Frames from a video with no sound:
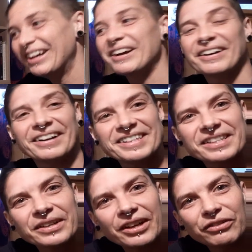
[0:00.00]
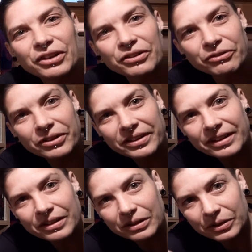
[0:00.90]
All right. So if you can really
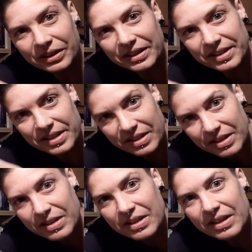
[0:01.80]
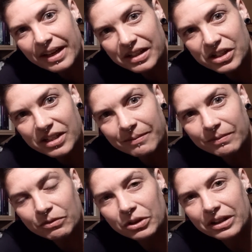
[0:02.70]
look at this energy,
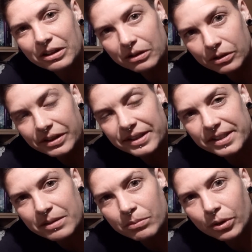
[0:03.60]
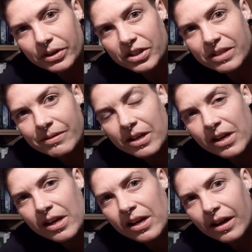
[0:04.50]
really look at this symbology,
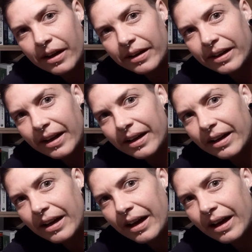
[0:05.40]
okay?